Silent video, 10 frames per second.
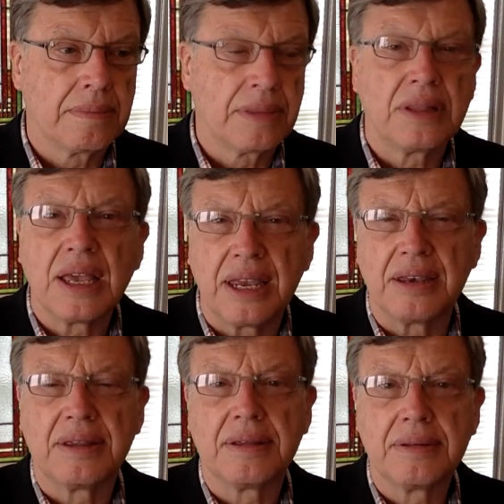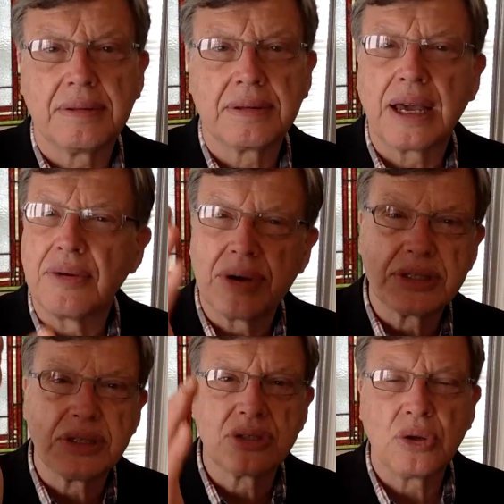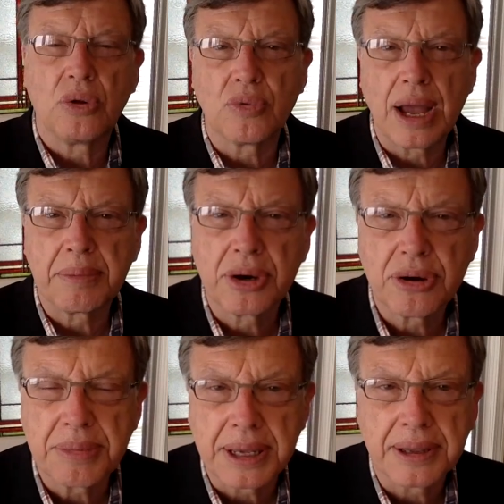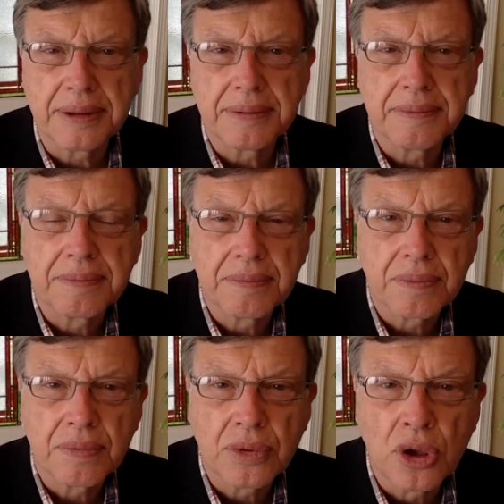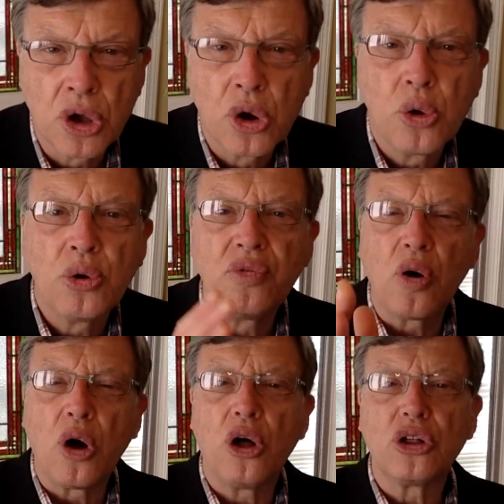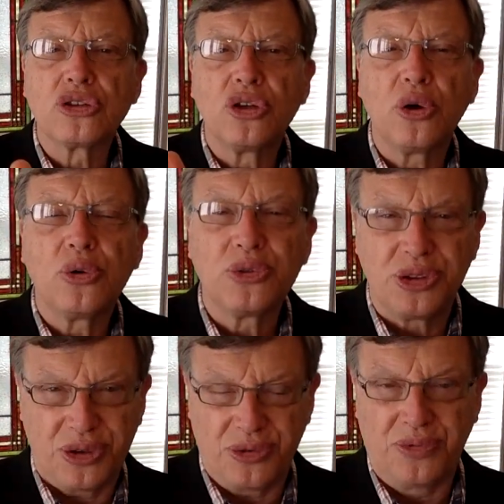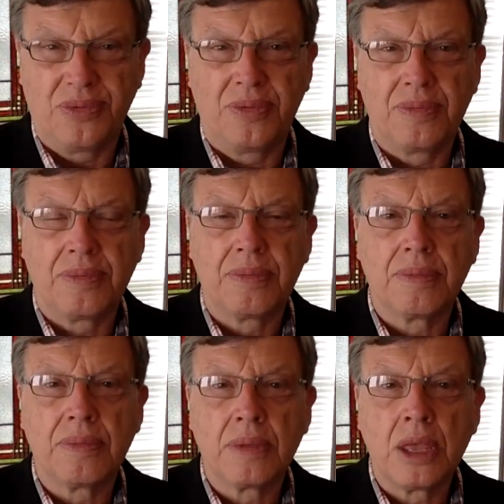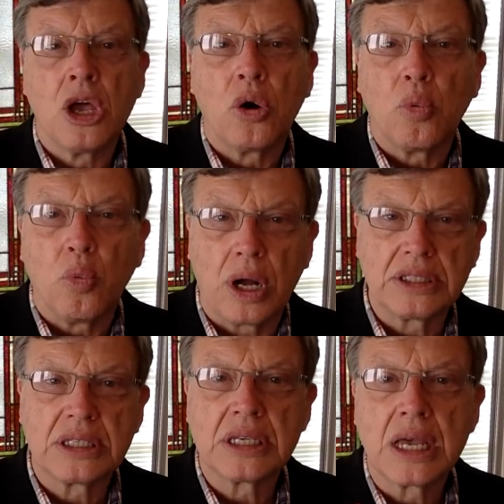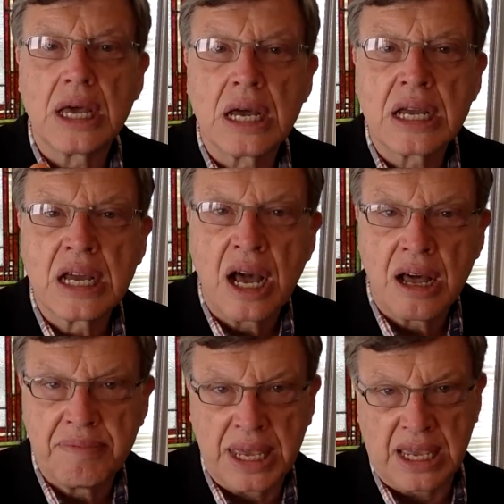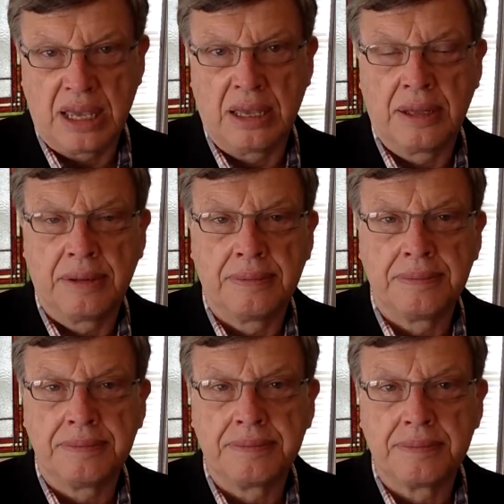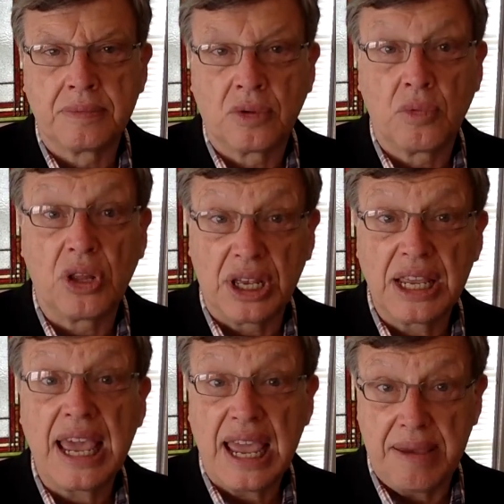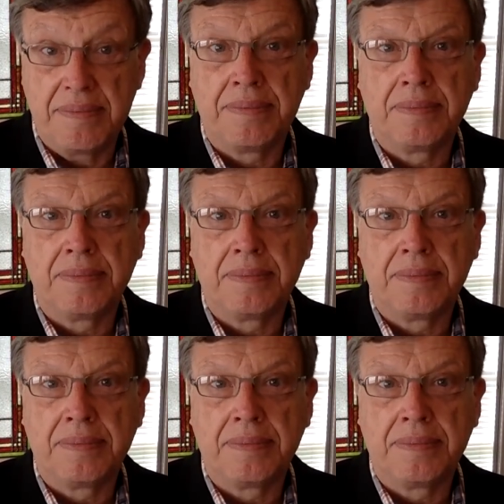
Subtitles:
the late, God rest his soul, Rob Kirby, who've all told you what's coming. Well, it came